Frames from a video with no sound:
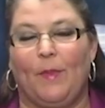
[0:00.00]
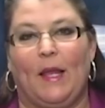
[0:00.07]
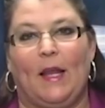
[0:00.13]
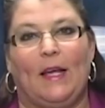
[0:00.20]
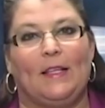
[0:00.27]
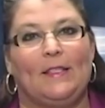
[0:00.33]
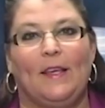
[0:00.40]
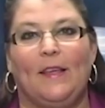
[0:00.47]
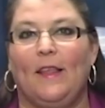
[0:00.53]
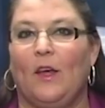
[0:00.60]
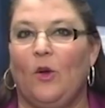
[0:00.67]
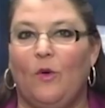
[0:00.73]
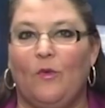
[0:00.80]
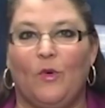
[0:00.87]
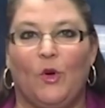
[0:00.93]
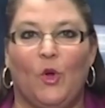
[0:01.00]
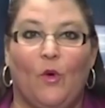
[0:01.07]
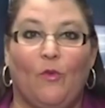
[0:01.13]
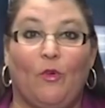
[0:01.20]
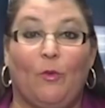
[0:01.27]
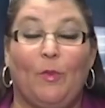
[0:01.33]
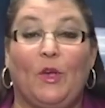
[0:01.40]
And I say that over and
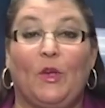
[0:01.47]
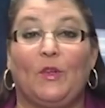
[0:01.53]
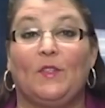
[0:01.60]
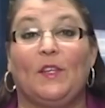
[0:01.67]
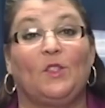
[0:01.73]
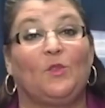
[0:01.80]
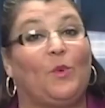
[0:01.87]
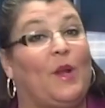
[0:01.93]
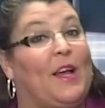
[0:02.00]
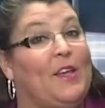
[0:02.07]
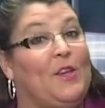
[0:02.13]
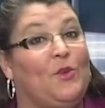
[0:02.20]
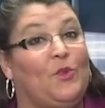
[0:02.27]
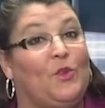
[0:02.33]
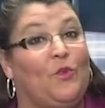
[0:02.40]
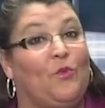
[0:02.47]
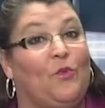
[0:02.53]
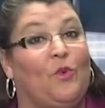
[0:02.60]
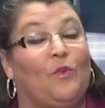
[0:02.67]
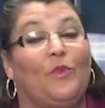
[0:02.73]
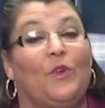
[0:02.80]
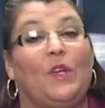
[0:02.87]
over because that's what I used it
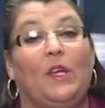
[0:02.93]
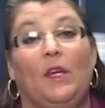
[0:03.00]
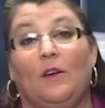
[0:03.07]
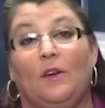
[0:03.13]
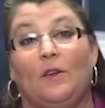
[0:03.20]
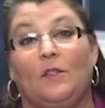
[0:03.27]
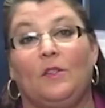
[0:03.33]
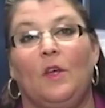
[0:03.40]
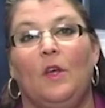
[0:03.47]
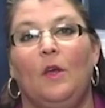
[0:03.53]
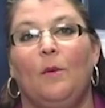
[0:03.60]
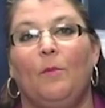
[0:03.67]
for years